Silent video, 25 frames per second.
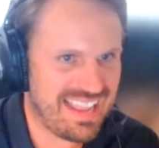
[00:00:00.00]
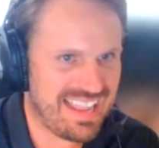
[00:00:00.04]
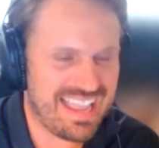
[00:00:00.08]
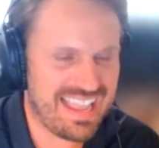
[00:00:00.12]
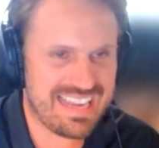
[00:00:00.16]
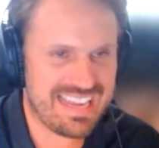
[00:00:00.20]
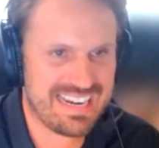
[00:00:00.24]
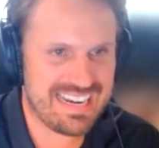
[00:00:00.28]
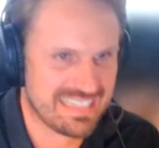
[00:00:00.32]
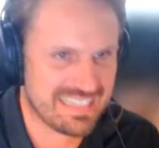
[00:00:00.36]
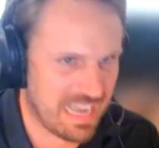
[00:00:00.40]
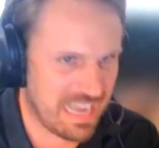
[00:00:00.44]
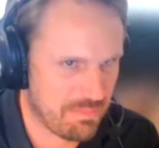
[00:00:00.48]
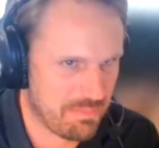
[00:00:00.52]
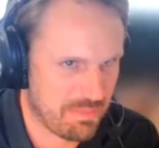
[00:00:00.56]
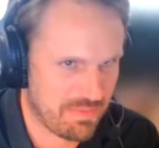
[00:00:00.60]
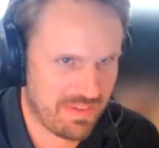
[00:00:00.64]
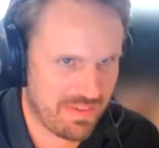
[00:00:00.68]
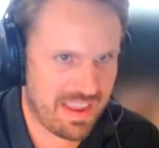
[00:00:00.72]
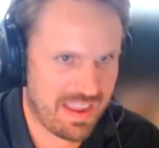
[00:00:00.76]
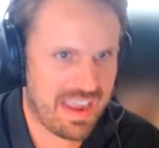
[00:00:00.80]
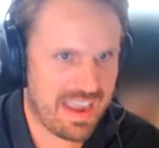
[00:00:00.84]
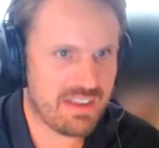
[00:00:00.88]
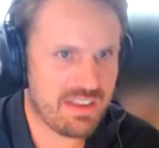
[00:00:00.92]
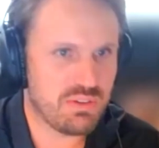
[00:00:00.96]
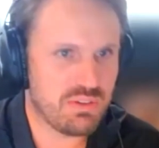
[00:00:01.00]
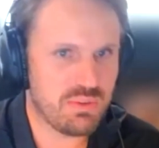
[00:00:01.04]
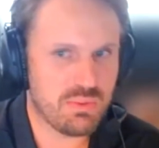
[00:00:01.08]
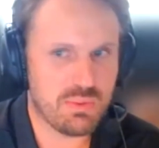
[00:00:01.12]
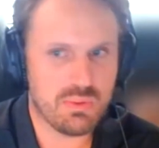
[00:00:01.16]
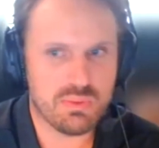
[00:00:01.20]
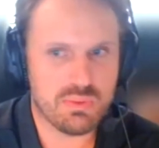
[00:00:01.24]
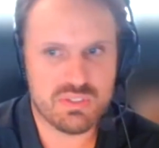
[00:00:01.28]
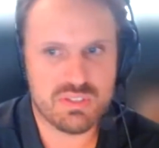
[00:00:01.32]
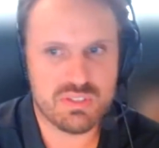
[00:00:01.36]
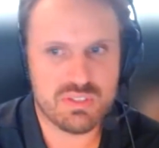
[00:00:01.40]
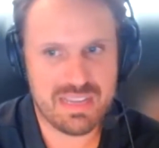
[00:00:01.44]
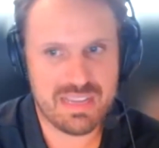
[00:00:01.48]
any type of AI
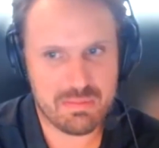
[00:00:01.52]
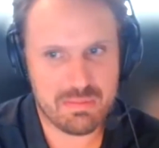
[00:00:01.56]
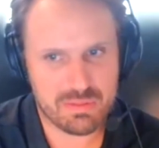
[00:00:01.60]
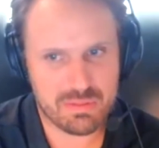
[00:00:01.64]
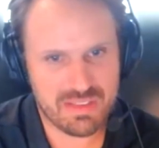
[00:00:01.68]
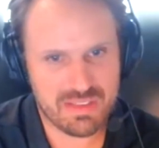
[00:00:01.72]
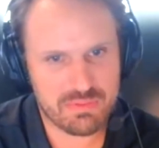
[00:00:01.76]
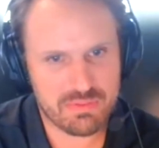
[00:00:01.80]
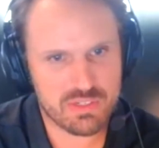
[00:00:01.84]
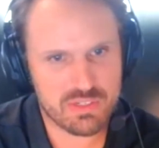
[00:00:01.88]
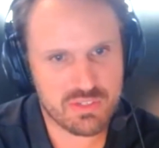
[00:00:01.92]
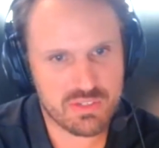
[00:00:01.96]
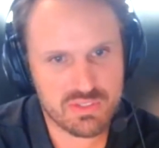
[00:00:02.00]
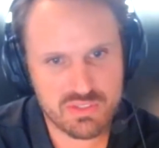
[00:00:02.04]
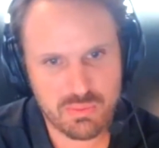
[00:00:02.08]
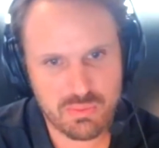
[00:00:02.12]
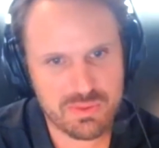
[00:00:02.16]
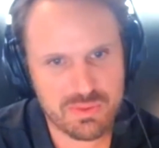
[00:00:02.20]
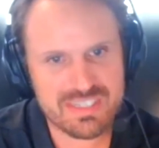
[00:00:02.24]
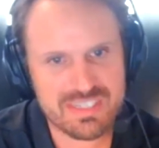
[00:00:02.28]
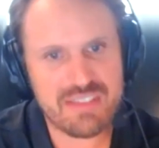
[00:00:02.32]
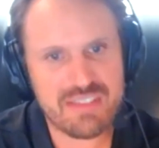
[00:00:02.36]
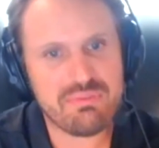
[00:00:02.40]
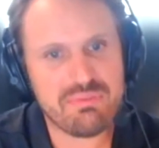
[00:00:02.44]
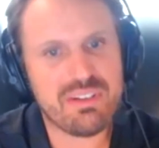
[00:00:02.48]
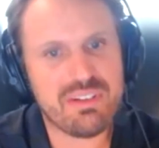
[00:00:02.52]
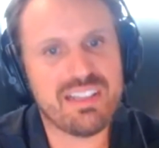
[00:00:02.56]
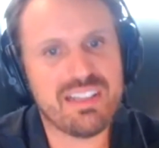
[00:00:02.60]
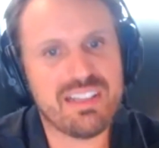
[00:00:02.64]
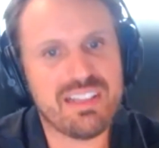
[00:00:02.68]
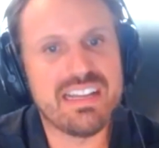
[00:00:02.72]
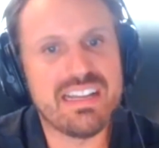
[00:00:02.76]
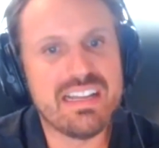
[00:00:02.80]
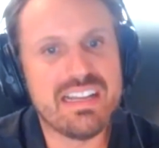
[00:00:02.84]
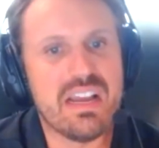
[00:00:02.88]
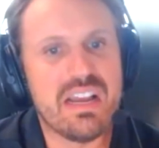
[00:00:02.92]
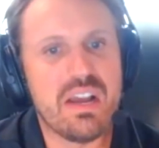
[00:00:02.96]
tools to be able to leverage. So we're definitely